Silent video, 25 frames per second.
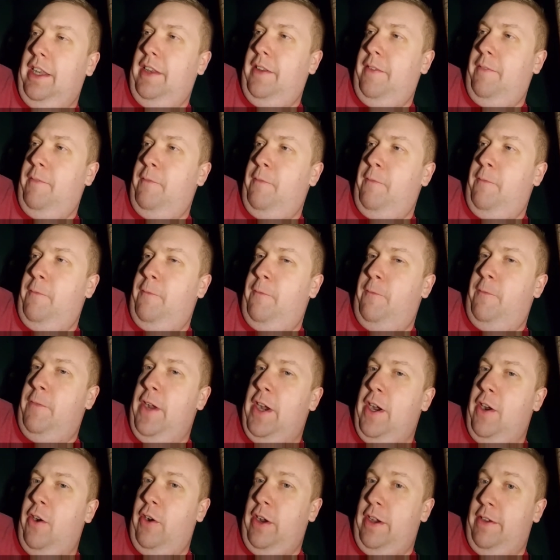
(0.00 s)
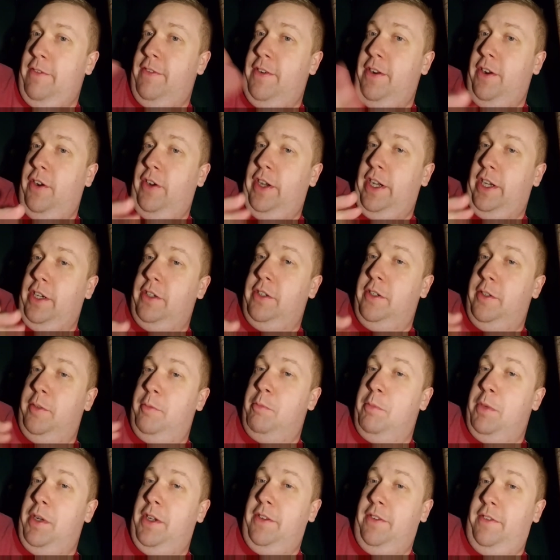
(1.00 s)
Very, very good
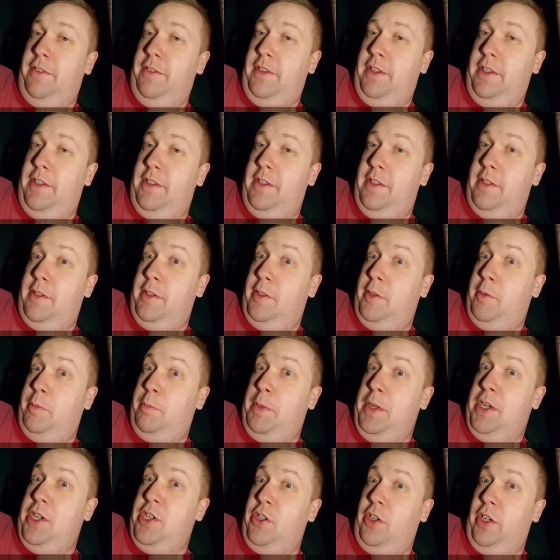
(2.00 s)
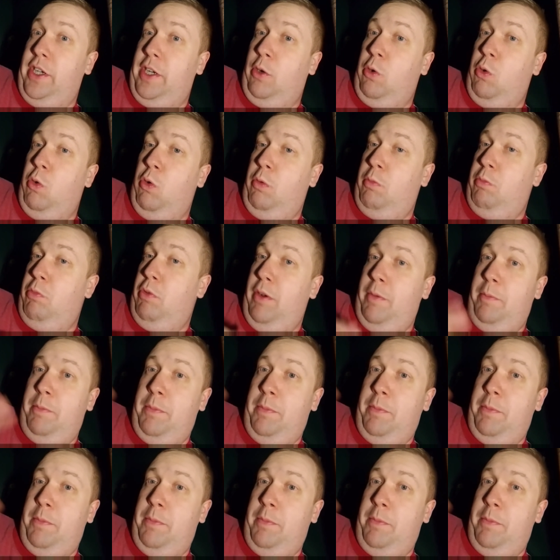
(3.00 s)
muffins, especially cornbread.